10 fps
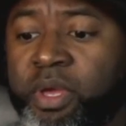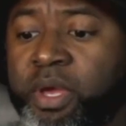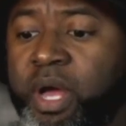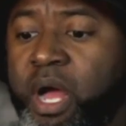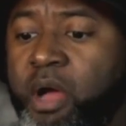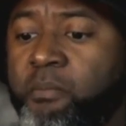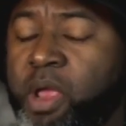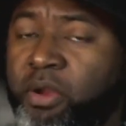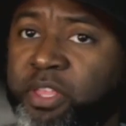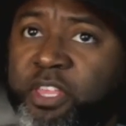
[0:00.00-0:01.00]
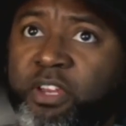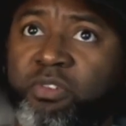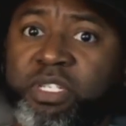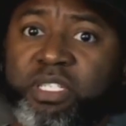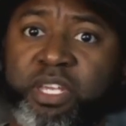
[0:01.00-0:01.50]
Um, Meredith and
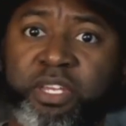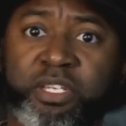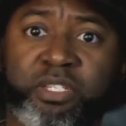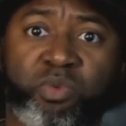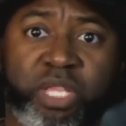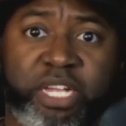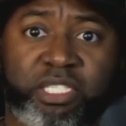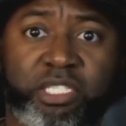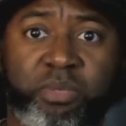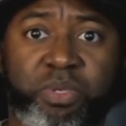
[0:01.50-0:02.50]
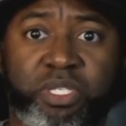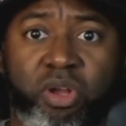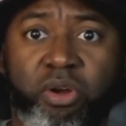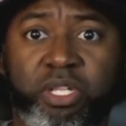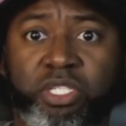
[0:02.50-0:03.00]
Cristina's relationship is
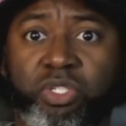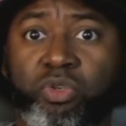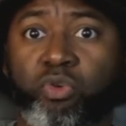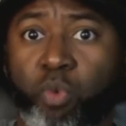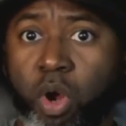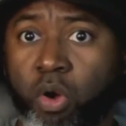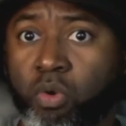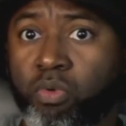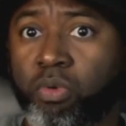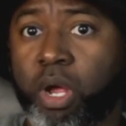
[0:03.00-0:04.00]
starting to grow.